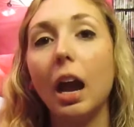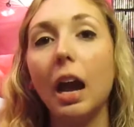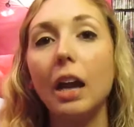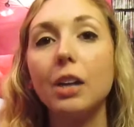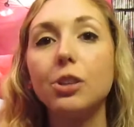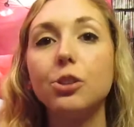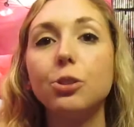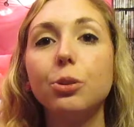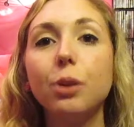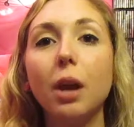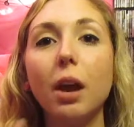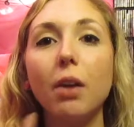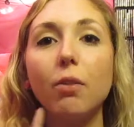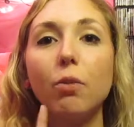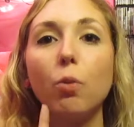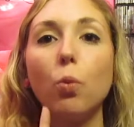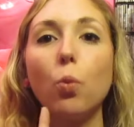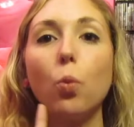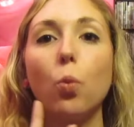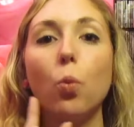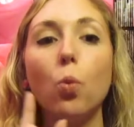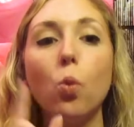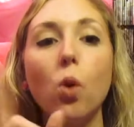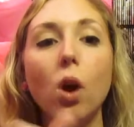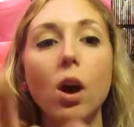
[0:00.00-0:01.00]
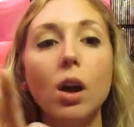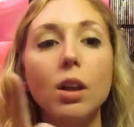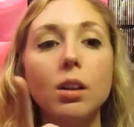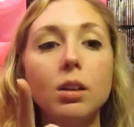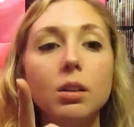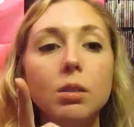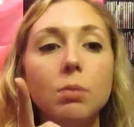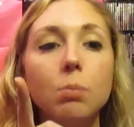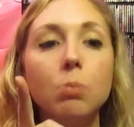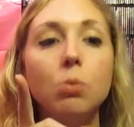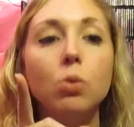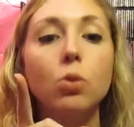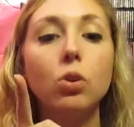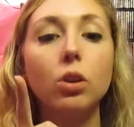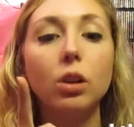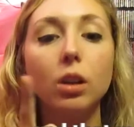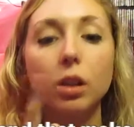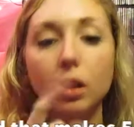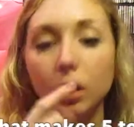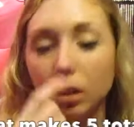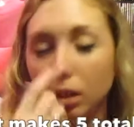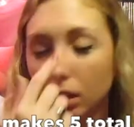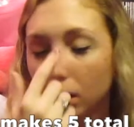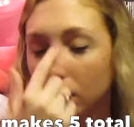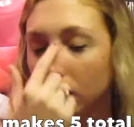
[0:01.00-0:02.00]
I do have one
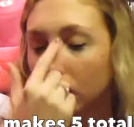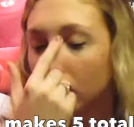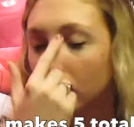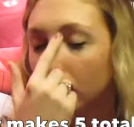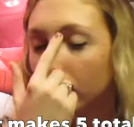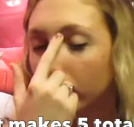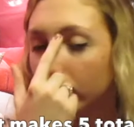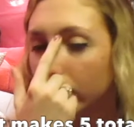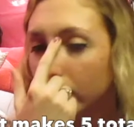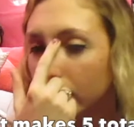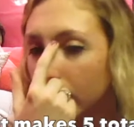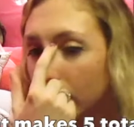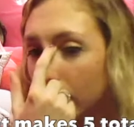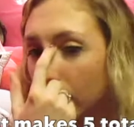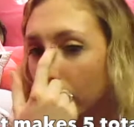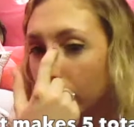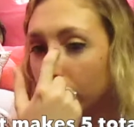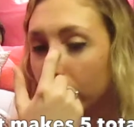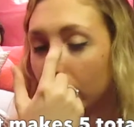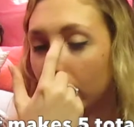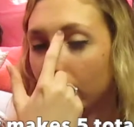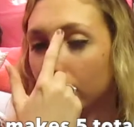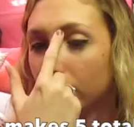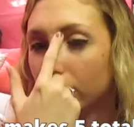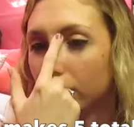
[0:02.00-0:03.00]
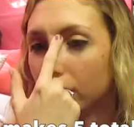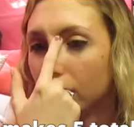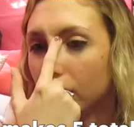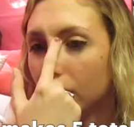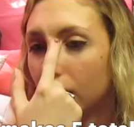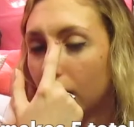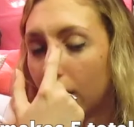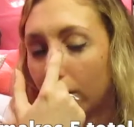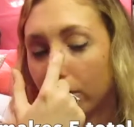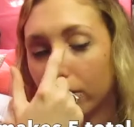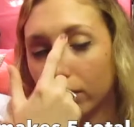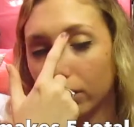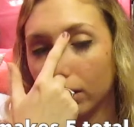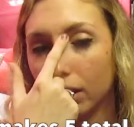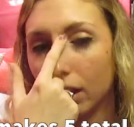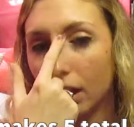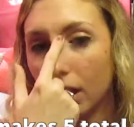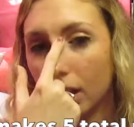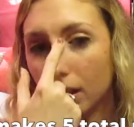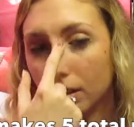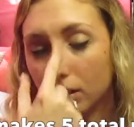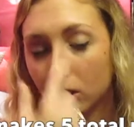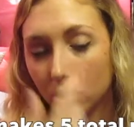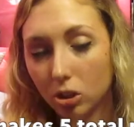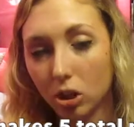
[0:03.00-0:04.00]
more video favorite. I
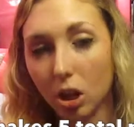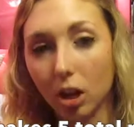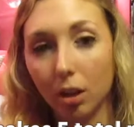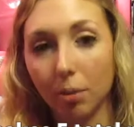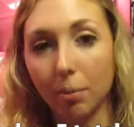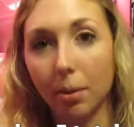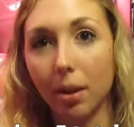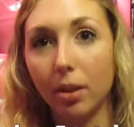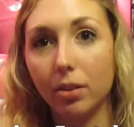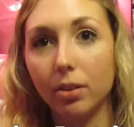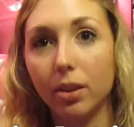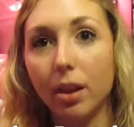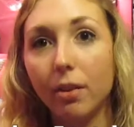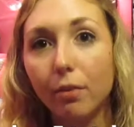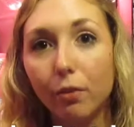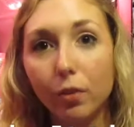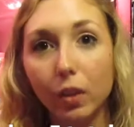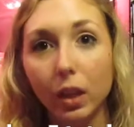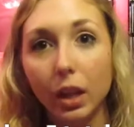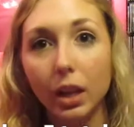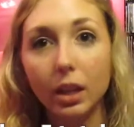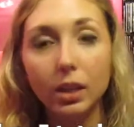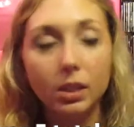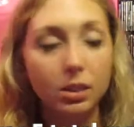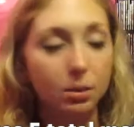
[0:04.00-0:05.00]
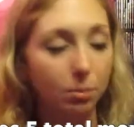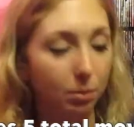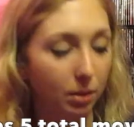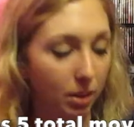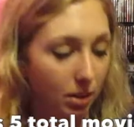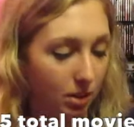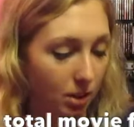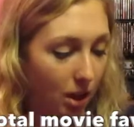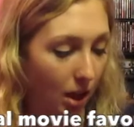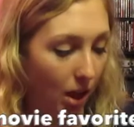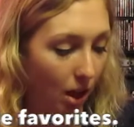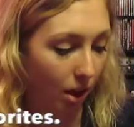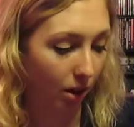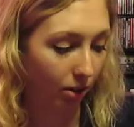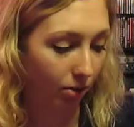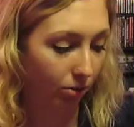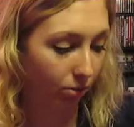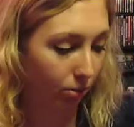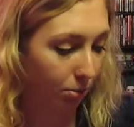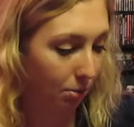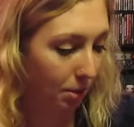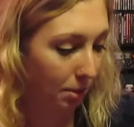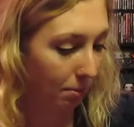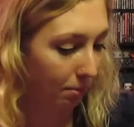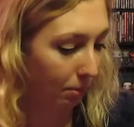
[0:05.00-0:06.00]
forgot to talk about Netflix because I
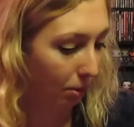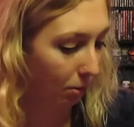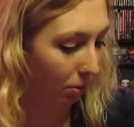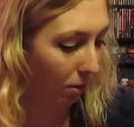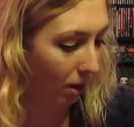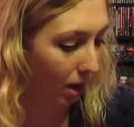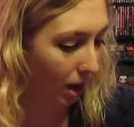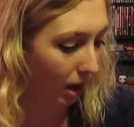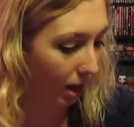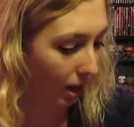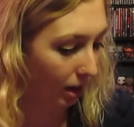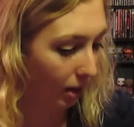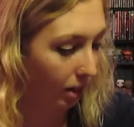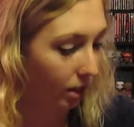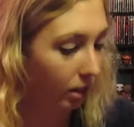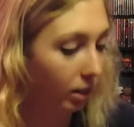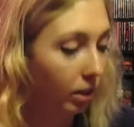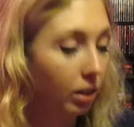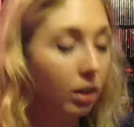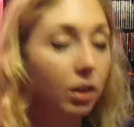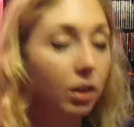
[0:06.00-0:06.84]
don't remember why.